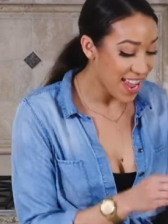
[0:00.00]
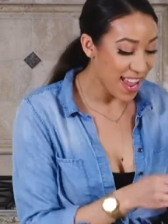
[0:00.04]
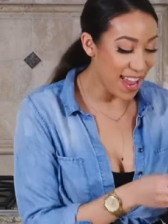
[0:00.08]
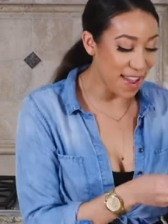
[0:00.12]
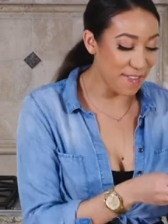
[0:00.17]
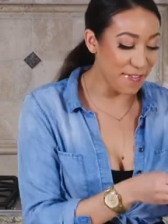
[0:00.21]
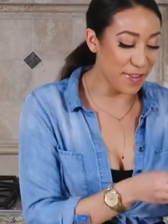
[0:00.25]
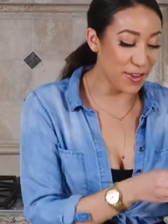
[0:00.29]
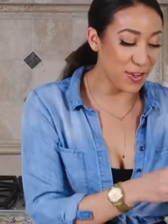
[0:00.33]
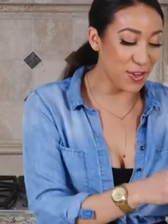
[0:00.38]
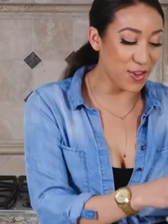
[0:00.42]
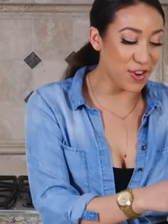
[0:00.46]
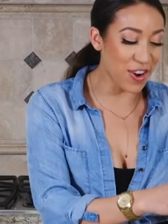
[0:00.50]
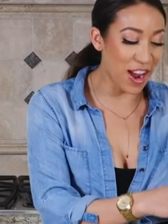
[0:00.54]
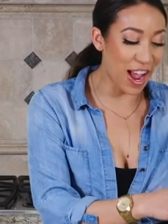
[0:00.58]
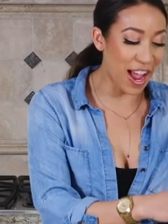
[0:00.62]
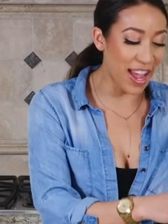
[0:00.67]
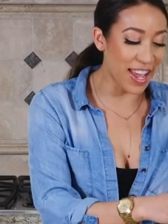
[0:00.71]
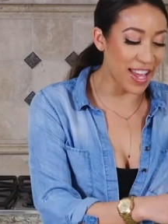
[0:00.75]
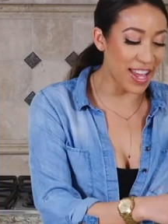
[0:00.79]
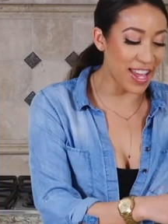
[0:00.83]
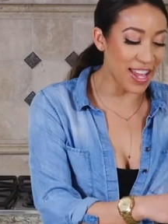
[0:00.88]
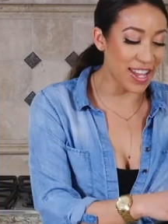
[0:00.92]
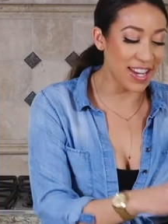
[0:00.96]
If you
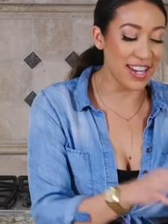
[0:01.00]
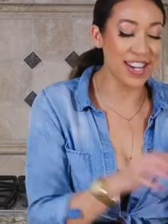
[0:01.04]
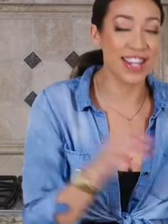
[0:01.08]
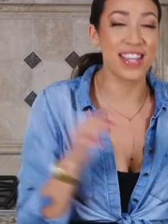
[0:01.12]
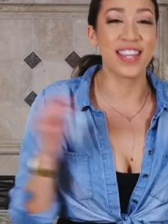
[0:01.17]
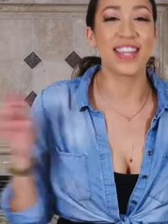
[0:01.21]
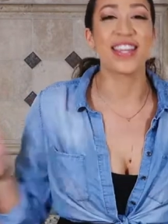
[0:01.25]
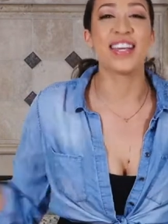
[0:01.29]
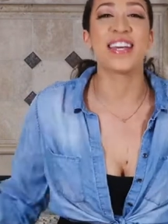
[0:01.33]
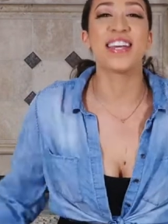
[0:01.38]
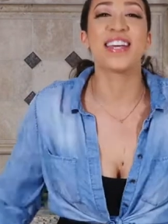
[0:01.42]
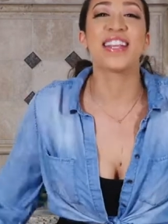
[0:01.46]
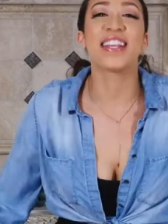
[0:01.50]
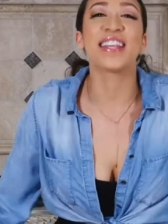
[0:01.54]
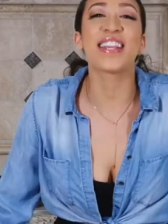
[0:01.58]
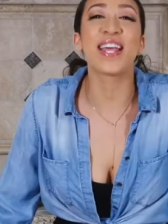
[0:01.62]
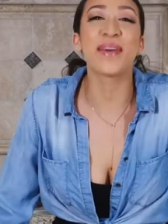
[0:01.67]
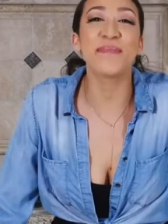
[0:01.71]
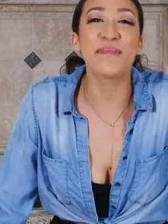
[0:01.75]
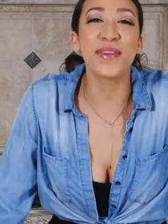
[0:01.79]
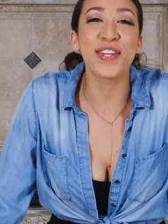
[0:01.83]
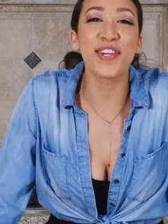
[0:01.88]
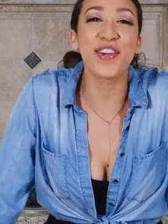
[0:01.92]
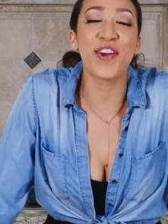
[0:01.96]
try it,
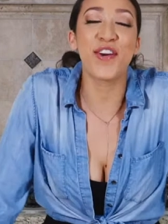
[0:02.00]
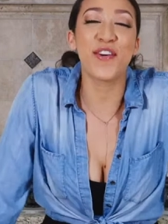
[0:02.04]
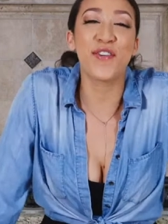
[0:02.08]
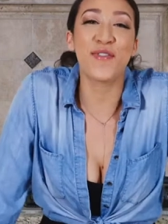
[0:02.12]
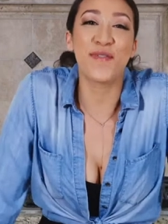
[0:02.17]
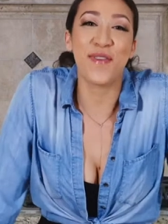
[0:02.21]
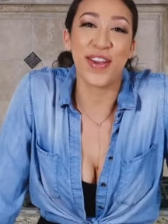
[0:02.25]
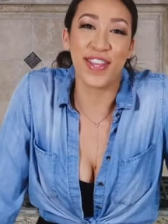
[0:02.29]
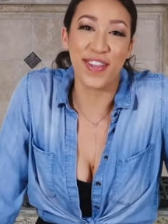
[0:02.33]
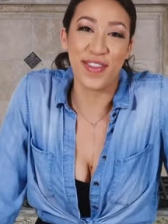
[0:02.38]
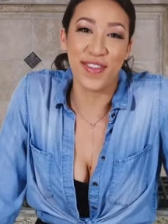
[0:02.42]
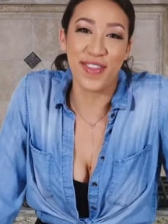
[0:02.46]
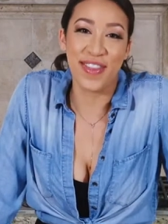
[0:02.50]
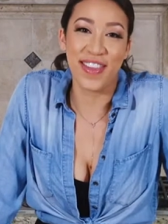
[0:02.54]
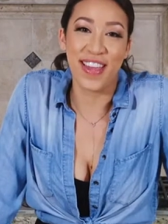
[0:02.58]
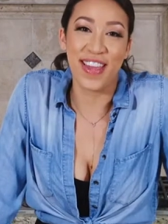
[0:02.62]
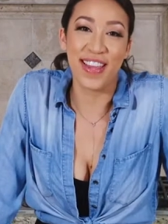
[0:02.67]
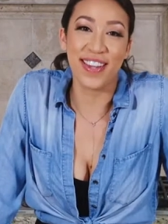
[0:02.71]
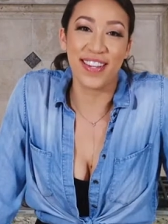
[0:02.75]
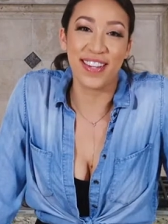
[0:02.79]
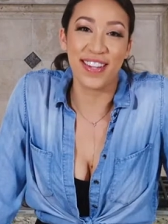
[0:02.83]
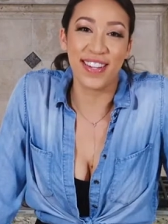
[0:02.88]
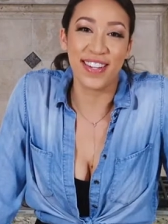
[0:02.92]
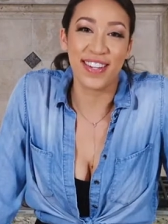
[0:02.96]
let me know what you
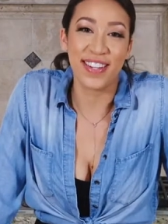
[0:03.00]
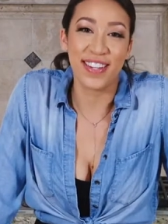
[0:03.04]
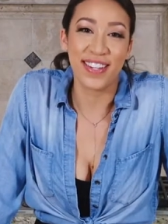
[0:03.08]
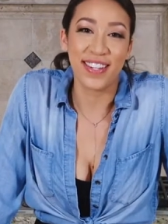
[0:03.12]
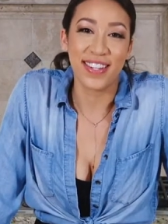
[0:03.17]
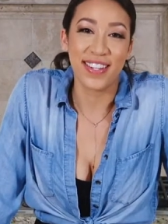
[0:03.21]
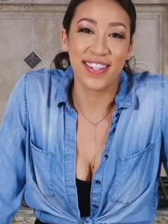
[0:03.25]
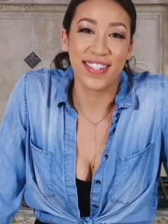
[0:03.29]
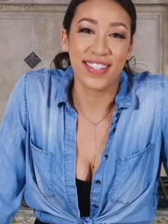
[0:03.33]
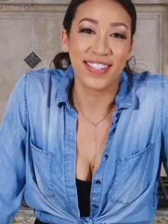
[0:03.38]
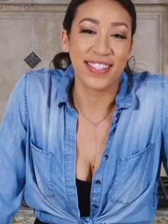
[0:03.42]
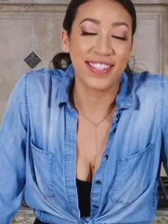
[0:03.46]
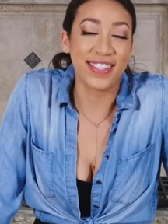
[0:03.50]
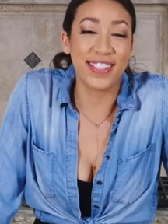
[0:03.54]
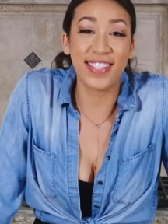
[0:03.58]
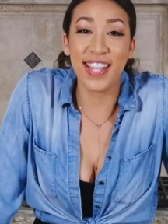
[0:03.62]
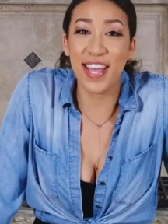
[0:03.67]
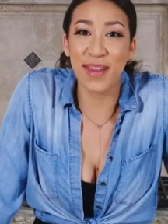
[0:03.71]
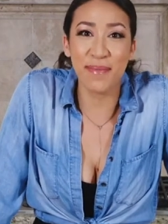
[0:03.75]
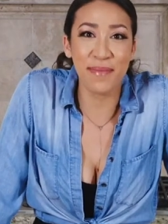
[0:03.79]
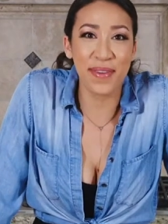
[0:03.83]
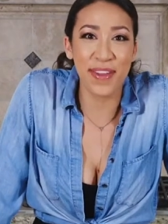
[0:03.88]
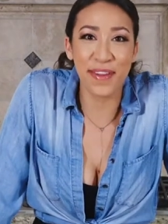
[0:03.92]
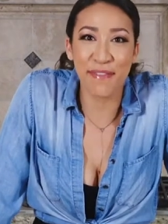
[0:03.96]
think.
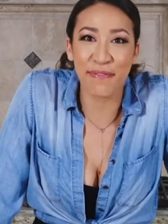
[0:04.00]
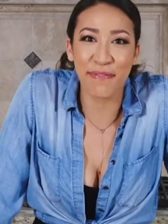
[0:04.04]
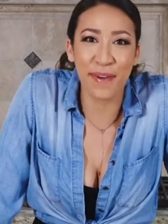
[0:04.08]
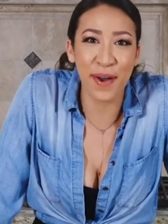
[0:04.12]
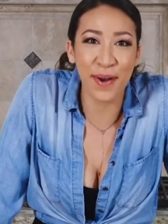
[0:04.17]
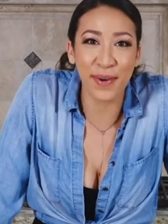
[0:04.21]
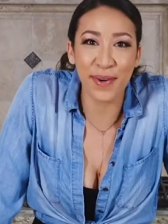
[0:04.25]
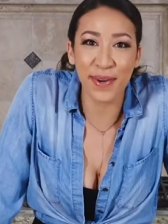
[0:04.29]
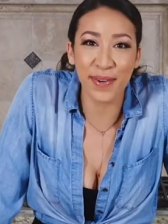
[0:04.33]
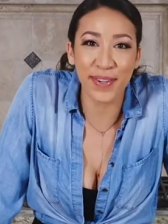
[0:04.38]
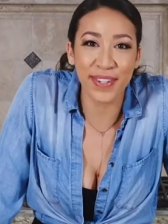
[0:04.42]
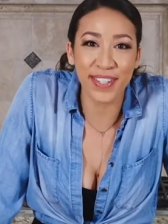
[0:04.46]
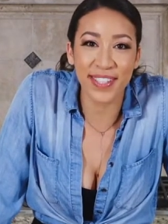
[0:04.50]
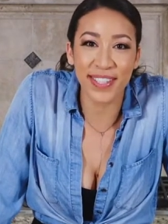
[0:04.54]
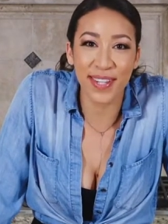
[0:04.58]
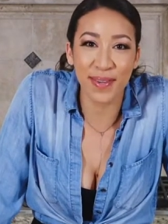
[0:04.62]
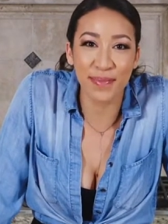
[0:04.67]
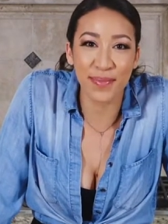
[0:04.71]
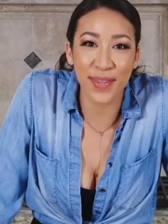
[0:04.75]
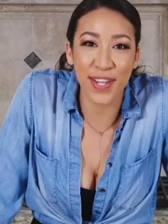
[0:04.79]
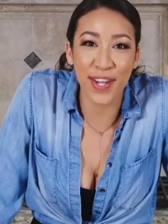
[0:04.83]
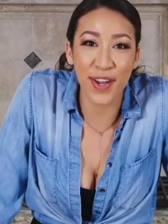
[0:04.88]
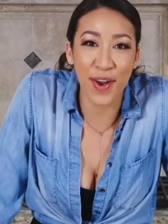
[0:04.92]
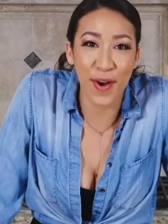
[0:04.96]
Send me a photo or
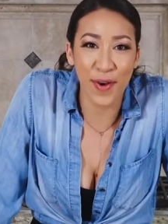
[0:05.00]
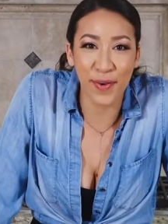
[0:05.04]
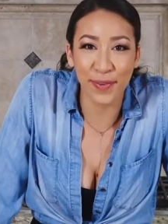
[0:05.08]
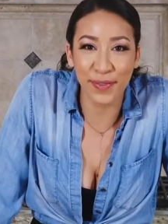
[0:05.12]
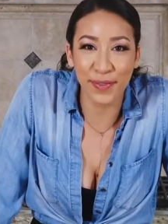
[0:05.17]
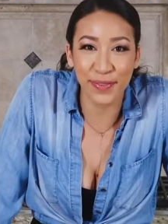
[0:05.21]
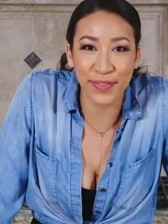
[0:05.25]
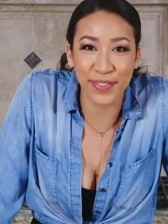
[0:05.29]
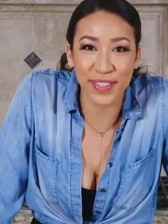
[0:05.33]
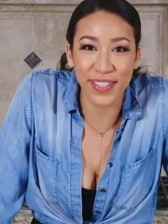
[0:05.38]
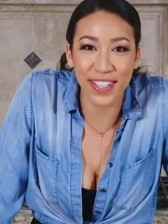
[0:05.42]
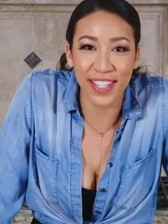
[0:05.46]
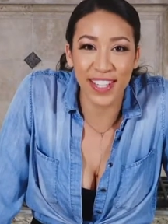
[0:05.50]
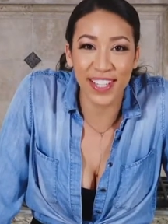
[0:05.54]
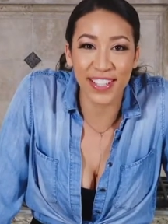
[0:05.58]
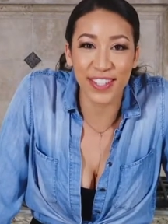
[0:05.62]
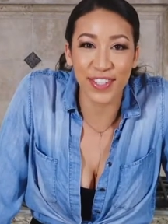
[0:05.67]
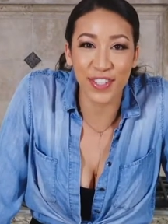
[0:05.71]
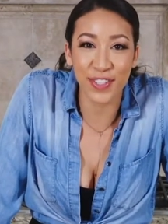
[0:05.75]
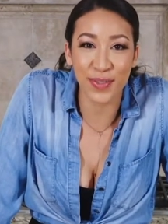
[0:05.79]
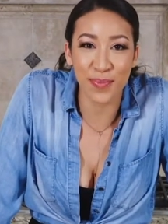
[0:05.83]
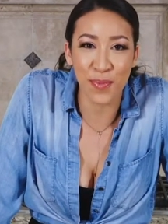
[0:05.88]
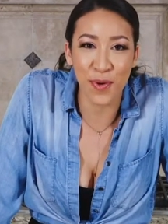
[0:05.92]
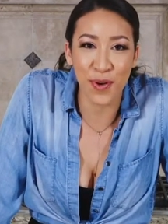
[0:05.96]
something. Hopefully
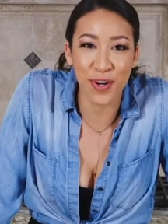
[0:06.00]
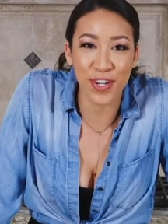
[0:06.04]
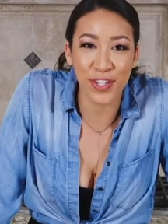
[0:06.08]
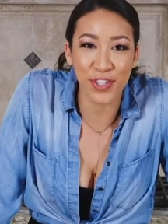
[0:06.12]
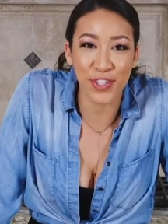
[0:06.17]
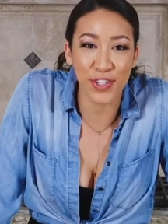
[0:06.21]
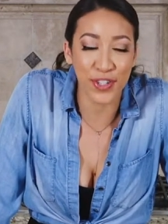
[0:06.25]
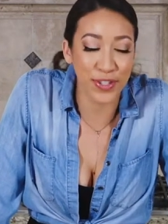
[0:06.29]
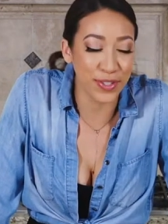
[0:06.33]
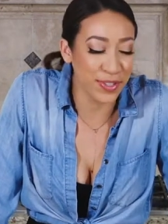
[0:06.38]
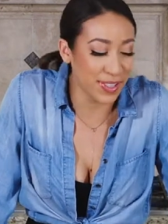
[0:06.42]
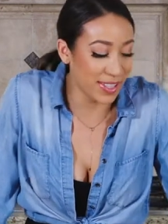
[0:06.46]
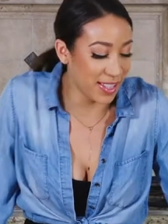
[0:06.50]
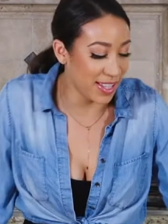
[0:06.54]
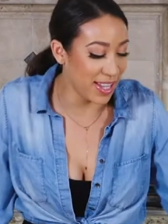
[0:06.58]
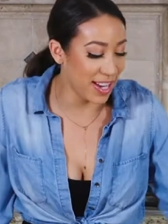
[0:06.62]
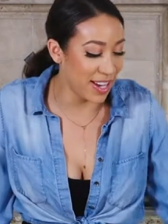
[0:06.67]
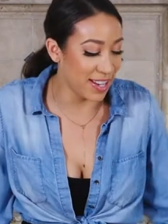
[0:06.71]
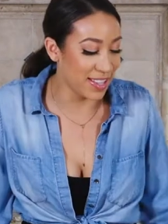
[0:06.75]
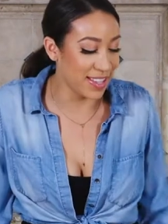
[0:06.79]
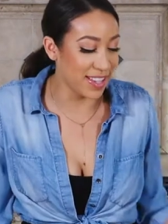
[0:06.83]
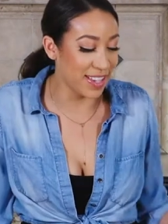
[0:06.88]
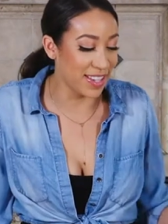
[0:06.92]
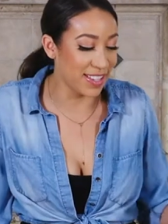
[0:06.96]
there's more juice in
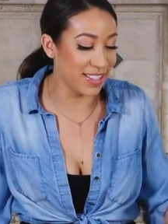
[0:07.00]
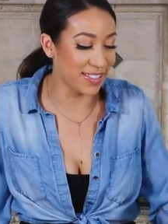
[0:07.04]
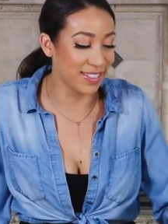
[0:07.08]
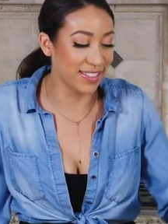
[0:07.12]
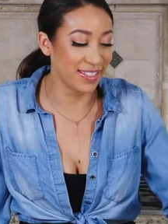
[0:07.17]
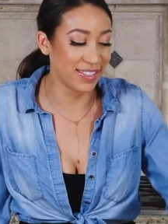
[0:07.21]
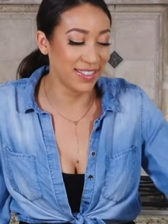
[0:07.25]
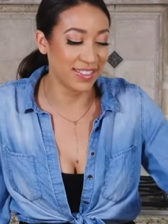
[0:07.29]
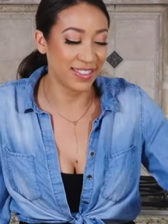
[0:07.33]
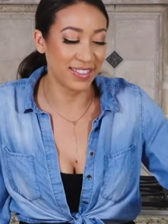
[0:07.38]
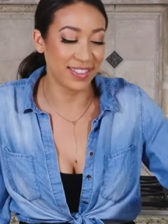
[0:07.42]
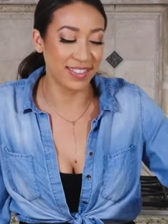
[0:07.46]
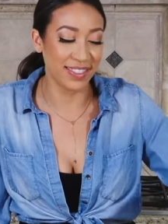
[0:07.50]
there than